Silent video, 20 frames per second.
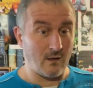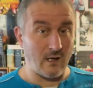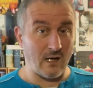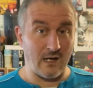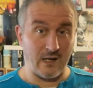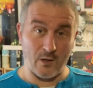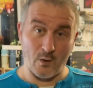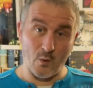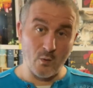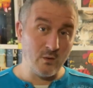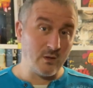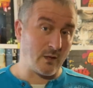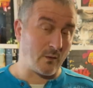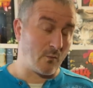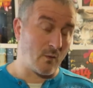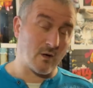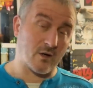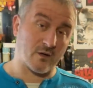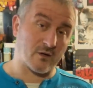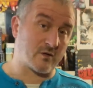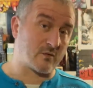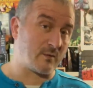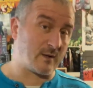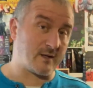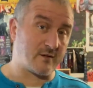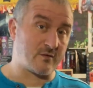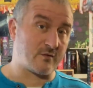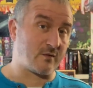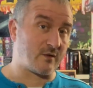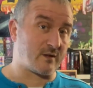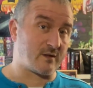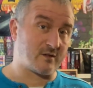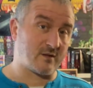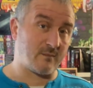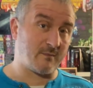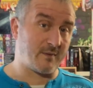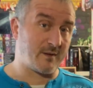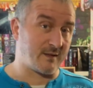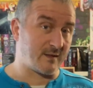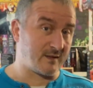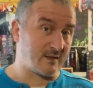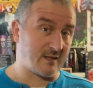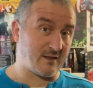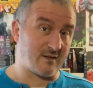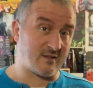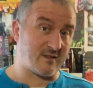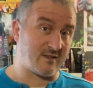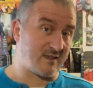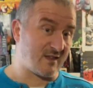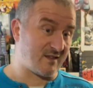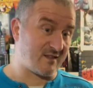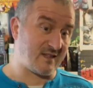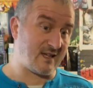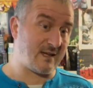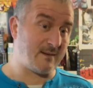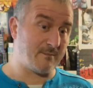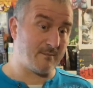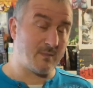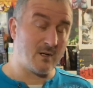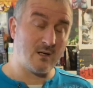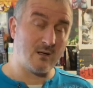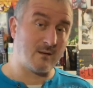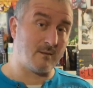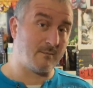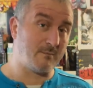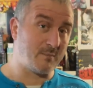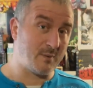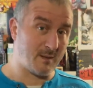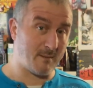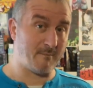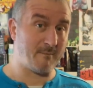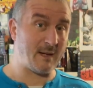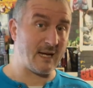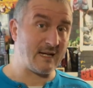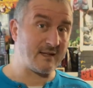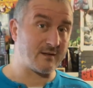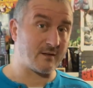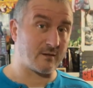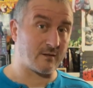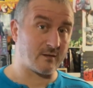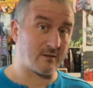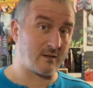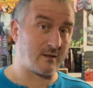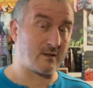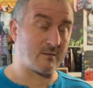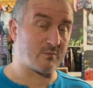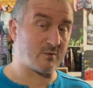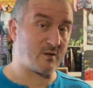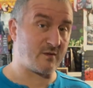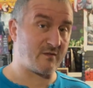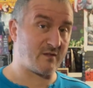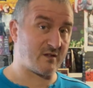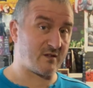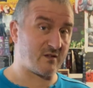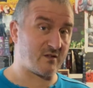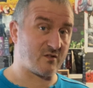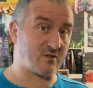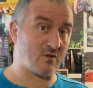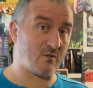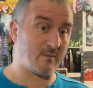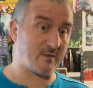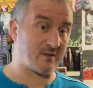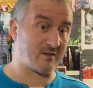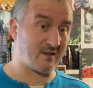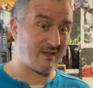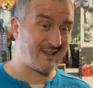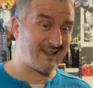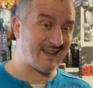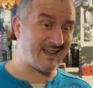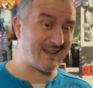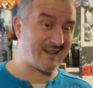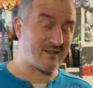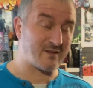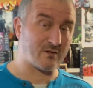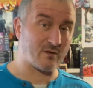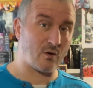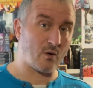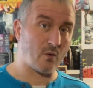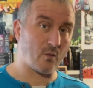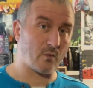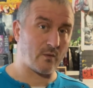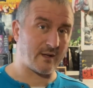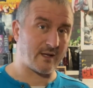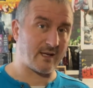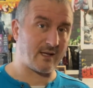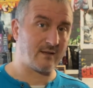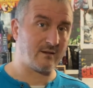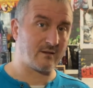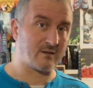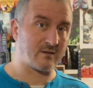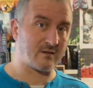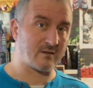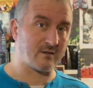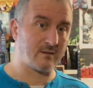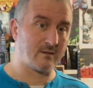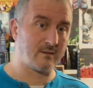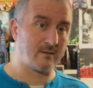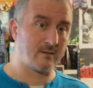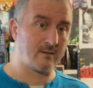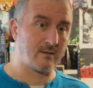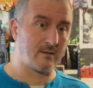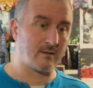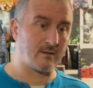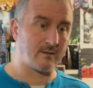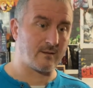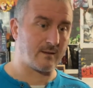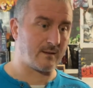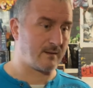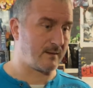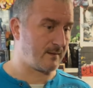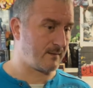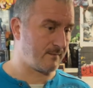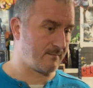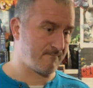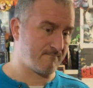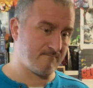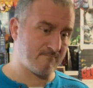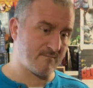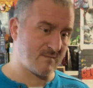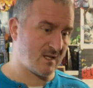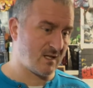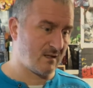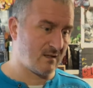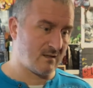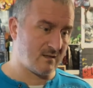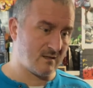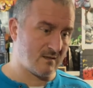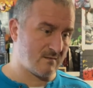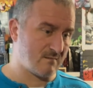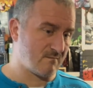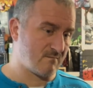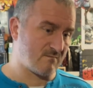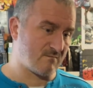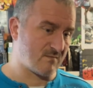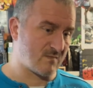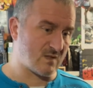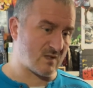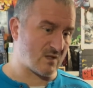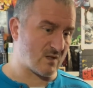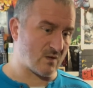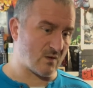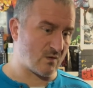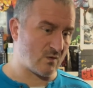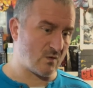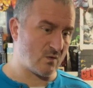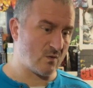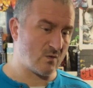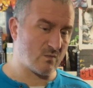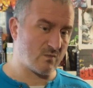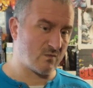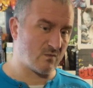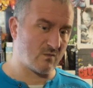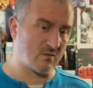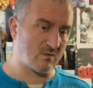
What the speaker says: and it only works when it's doing something that's the same but better than the previous installments, and that is all the kills. There are no